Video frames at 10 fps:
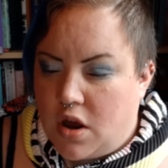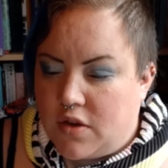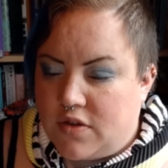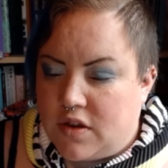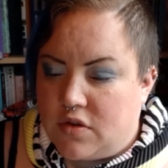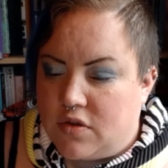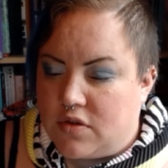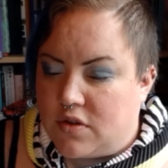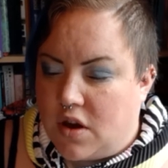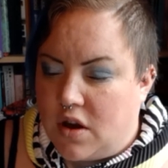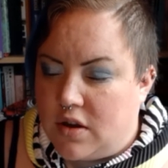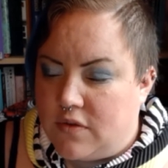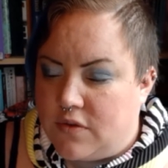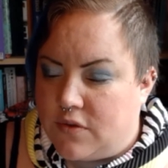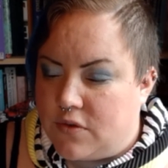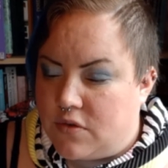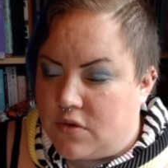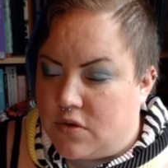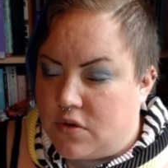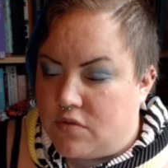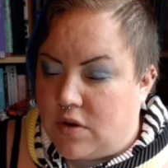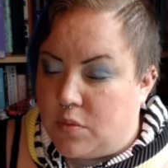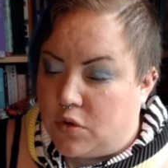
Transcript: Sickle and scythe, reap what